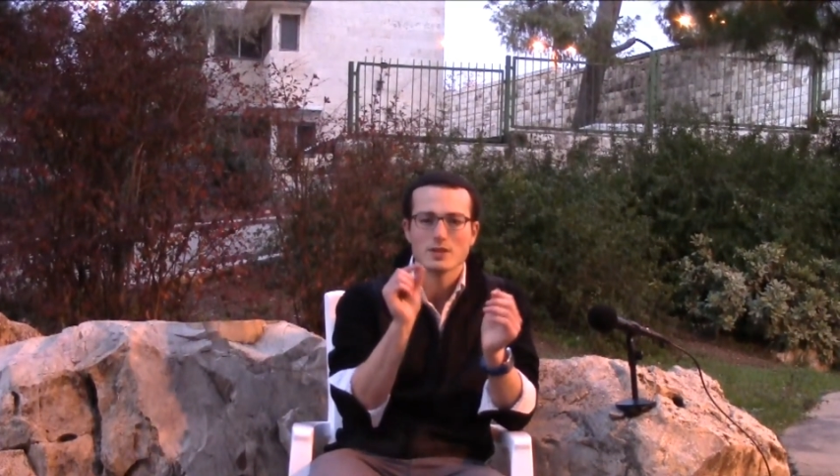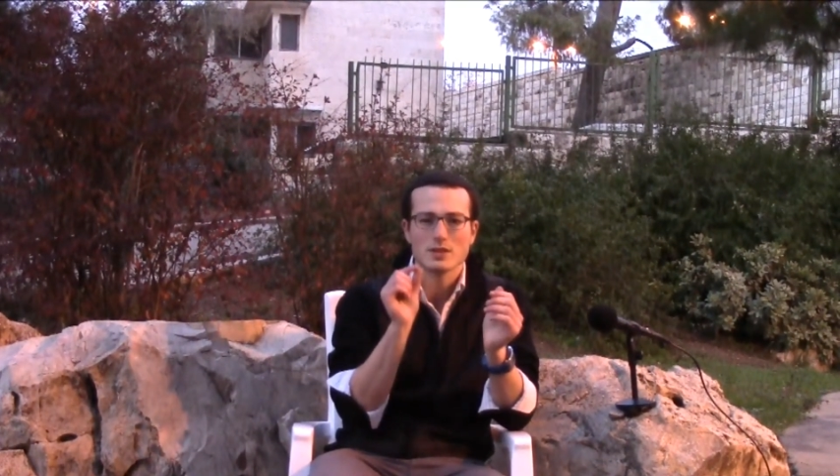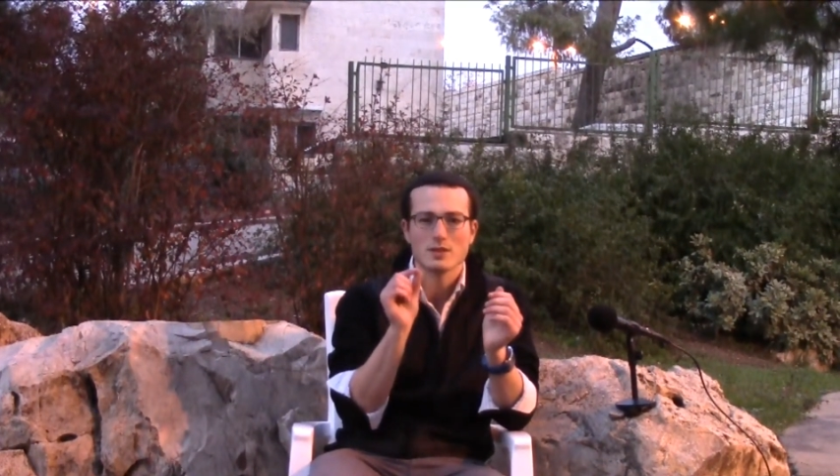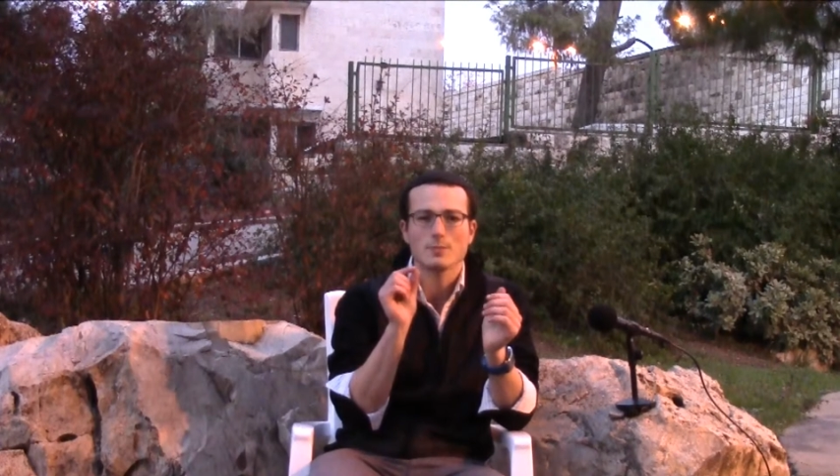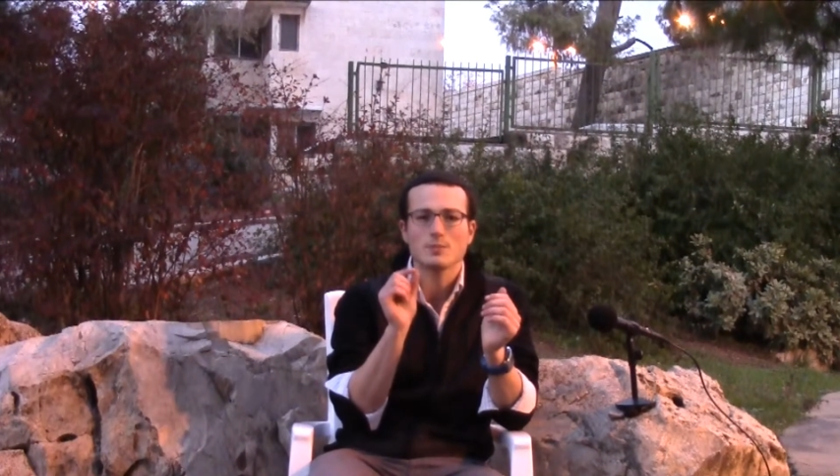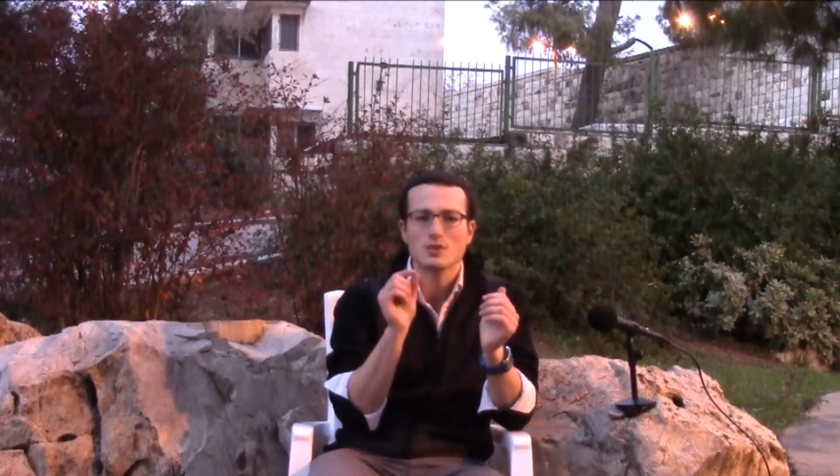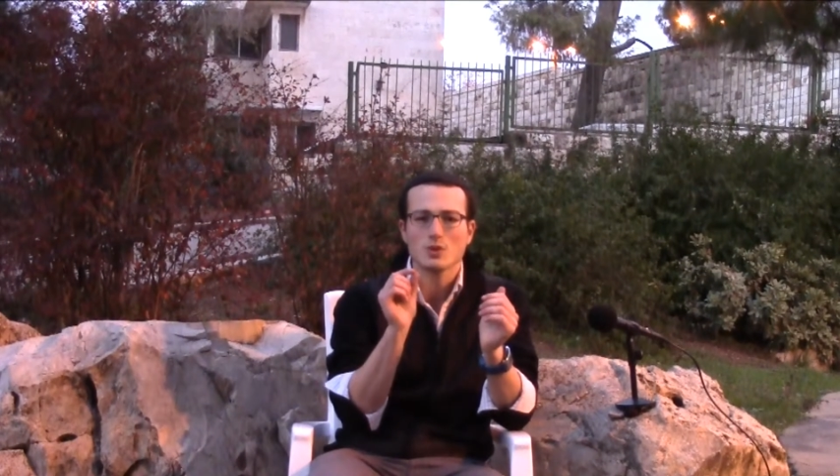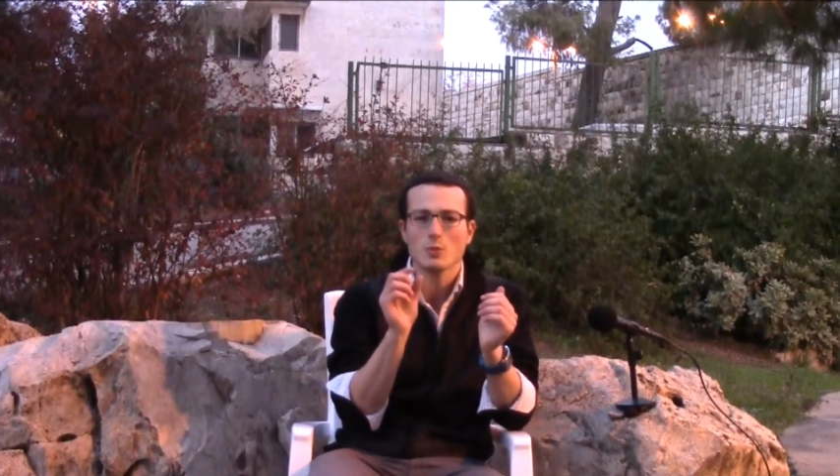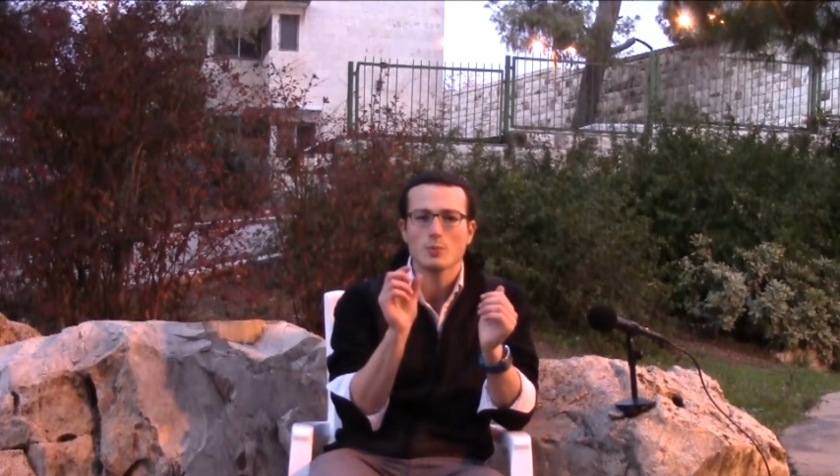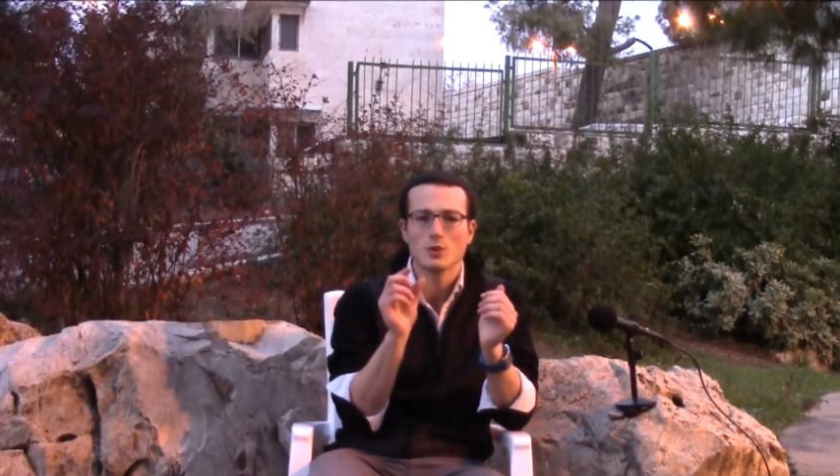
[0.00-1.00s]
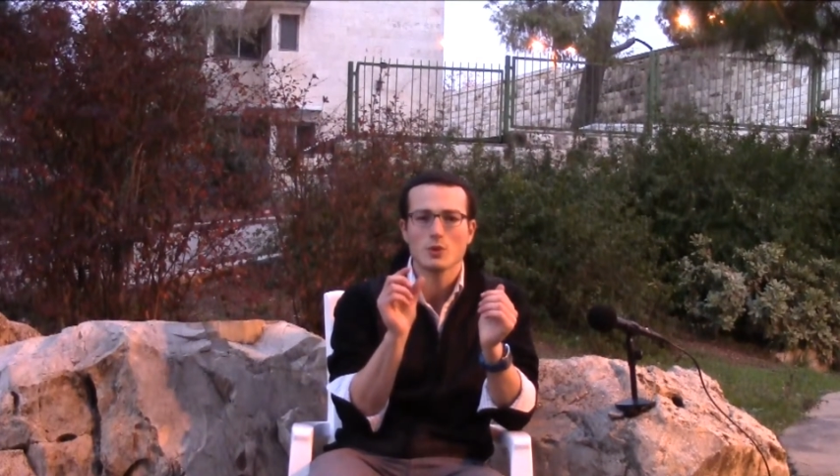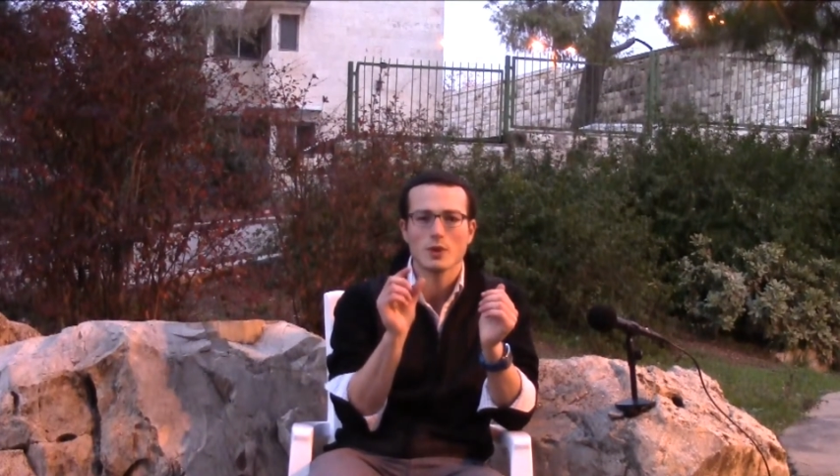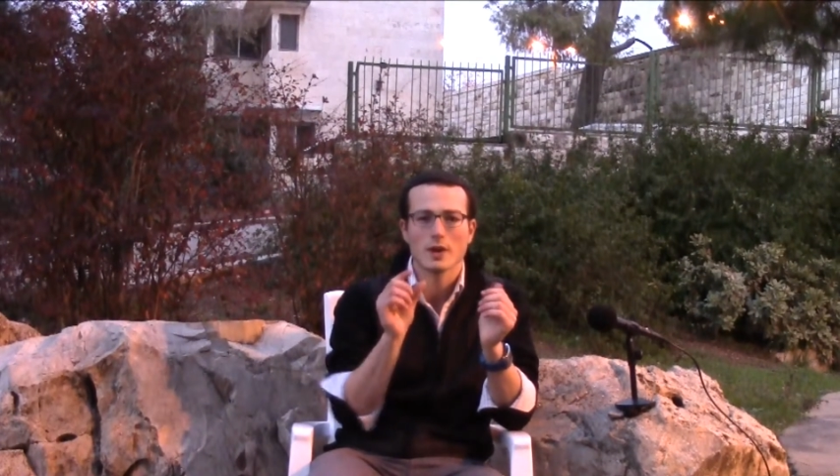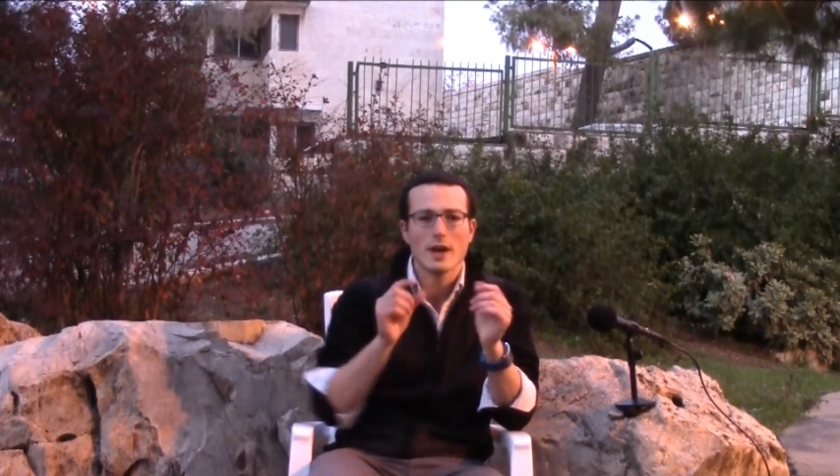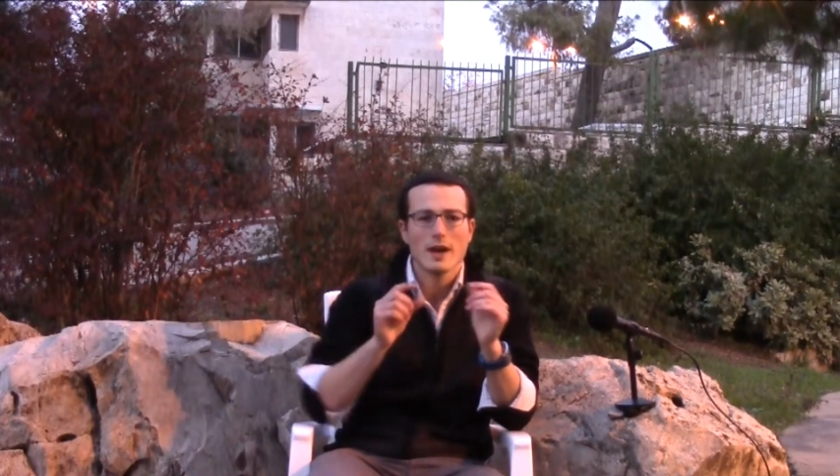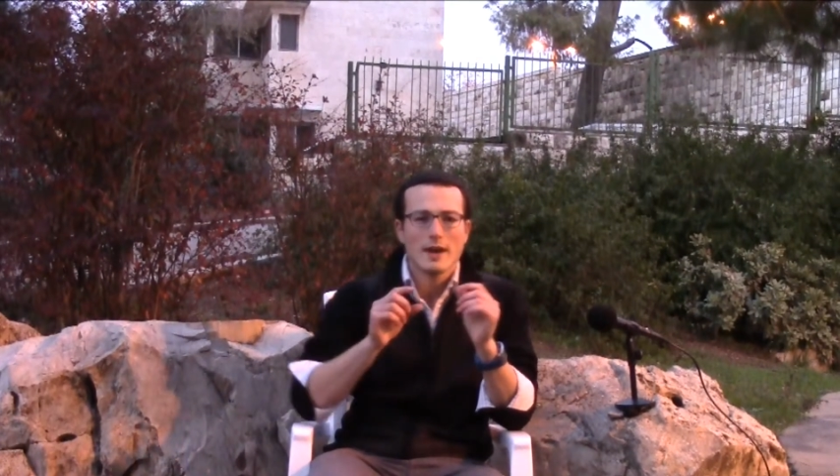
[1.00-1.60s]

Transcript: it's so pure,